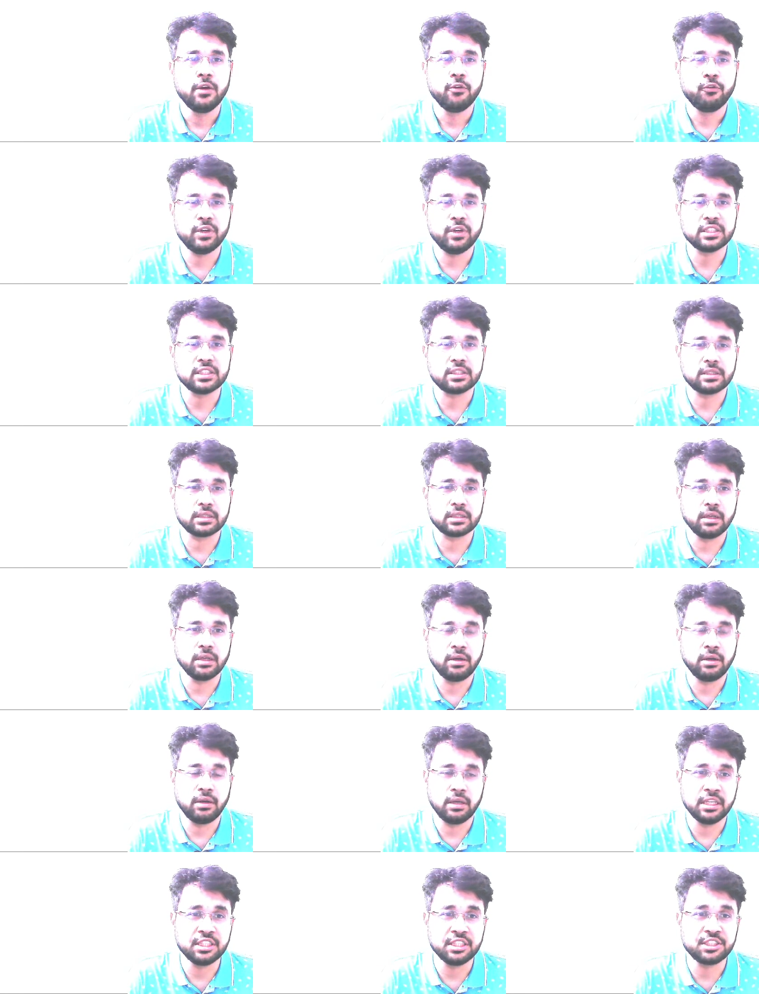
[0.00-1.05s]
First
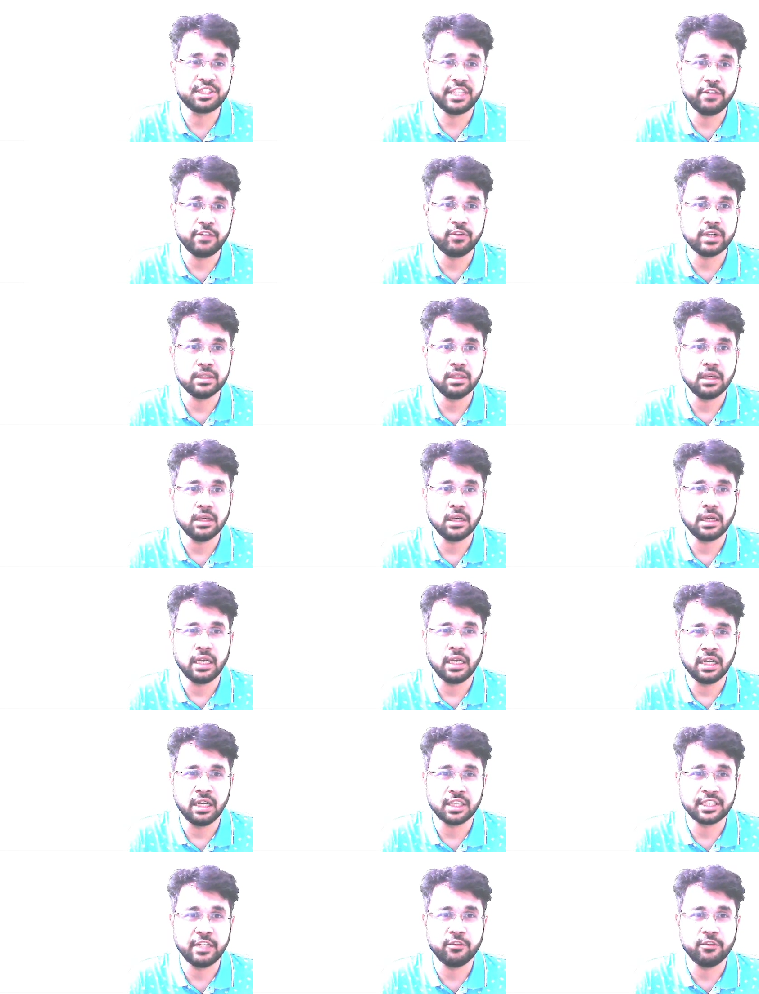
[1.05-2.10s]
is day one.
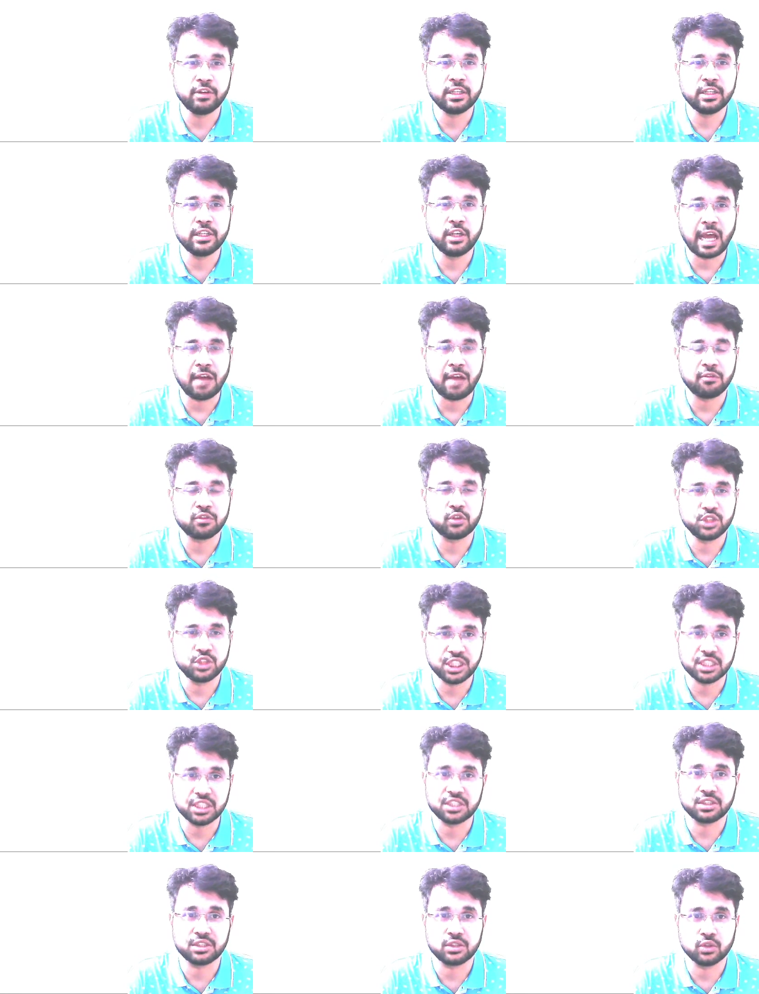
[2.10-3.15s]
You have to
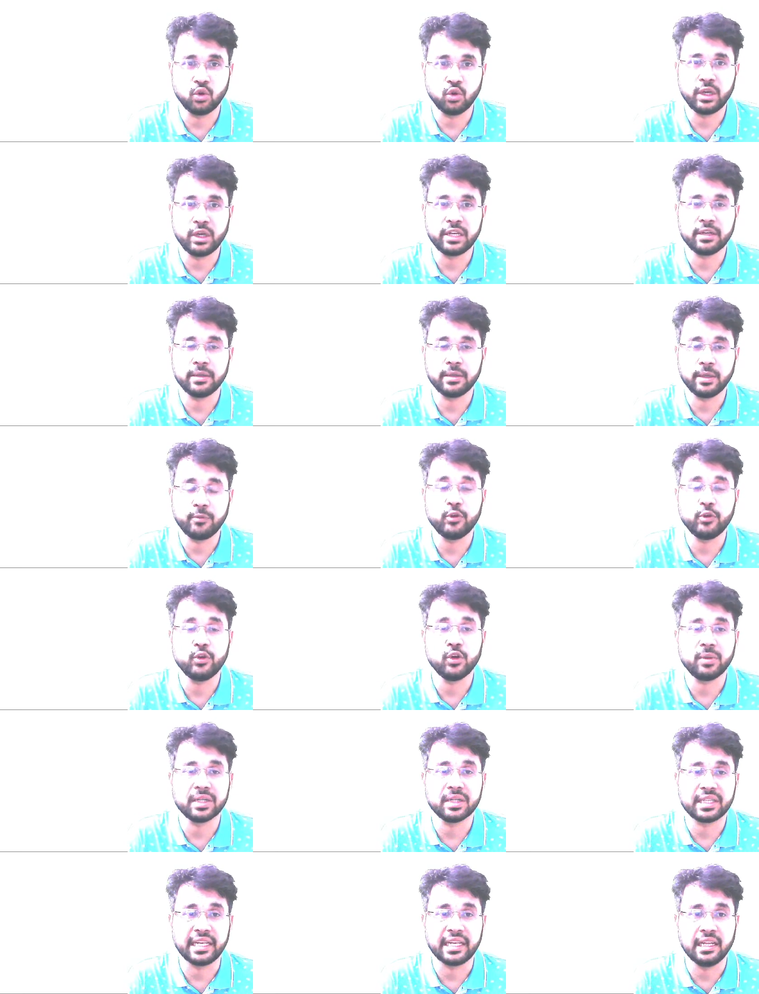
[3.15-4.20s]
just go and review your
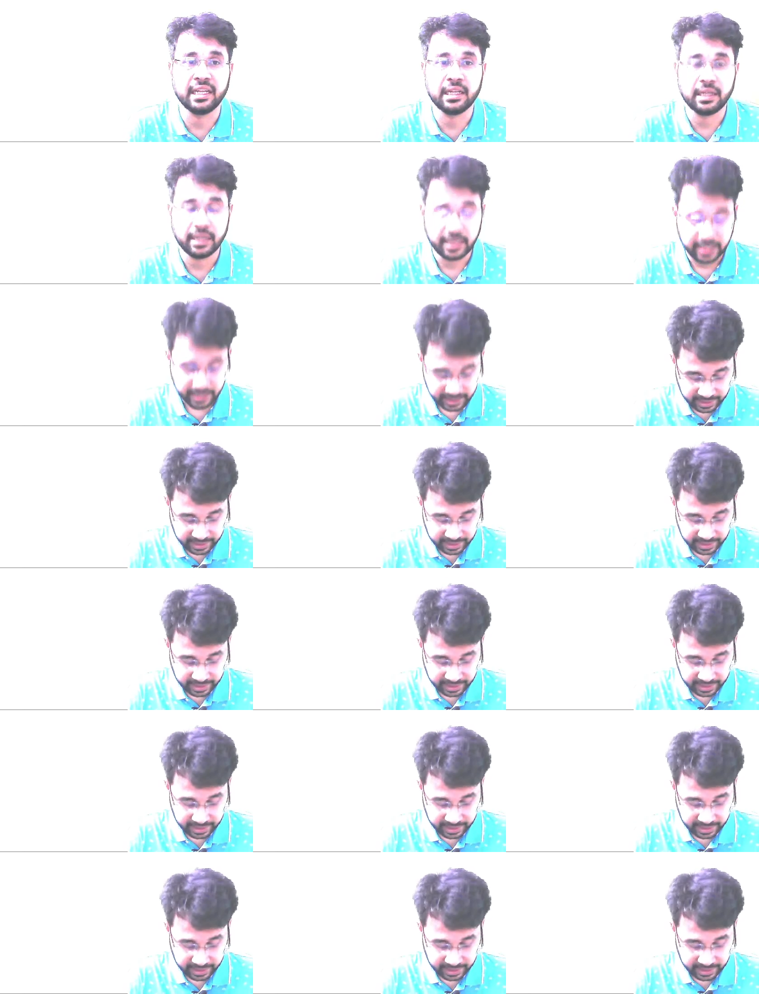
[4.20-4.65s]
material.